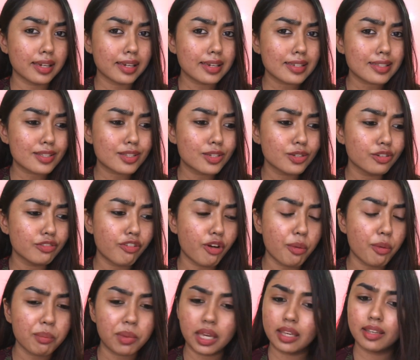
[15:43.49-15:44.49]
against you
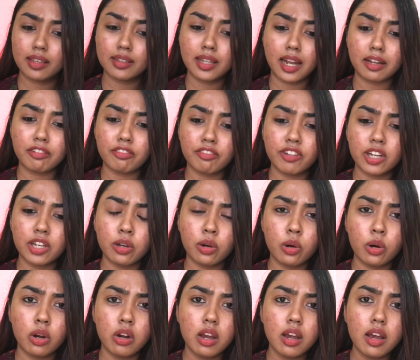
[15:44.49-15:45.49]
for making that
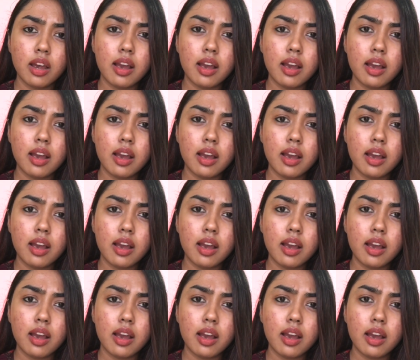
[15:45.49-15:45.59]
video.